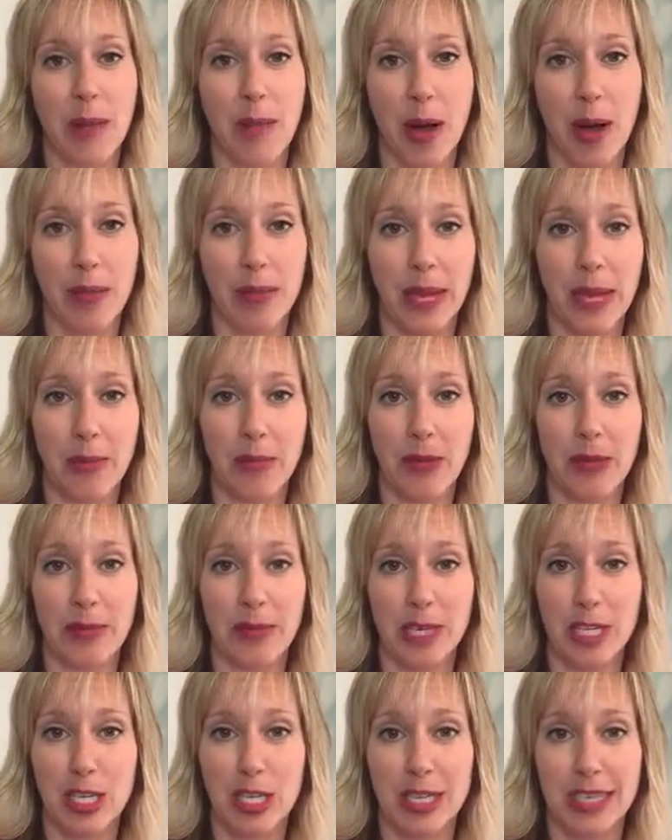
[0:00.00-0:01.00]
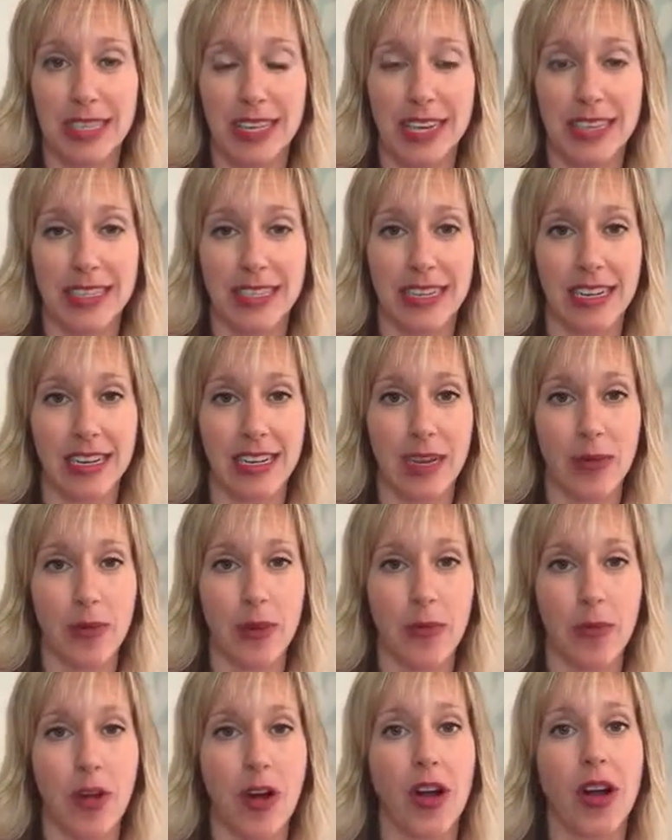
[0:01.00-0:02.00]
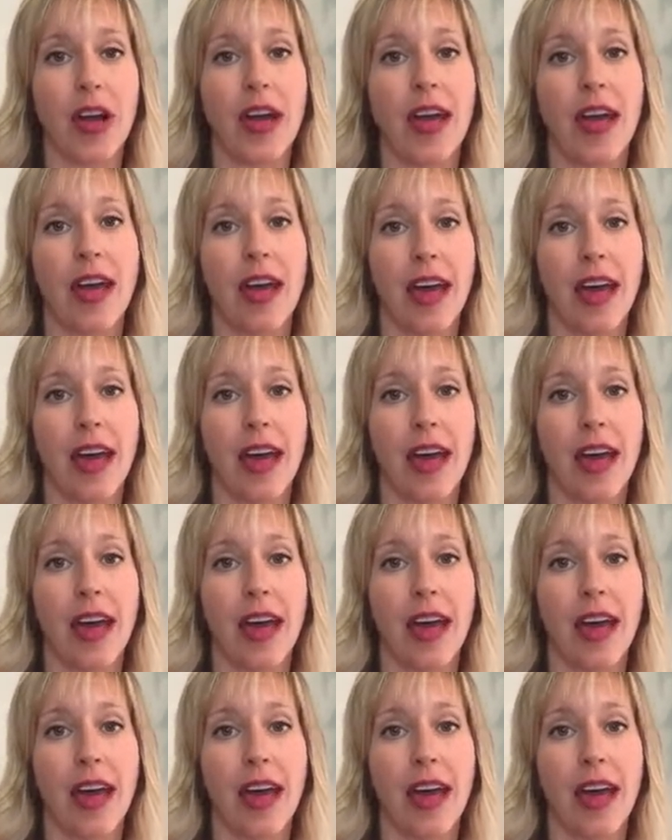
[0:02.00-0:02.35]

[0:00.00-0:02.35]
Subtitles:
My mom came with me just in case anything went wrong.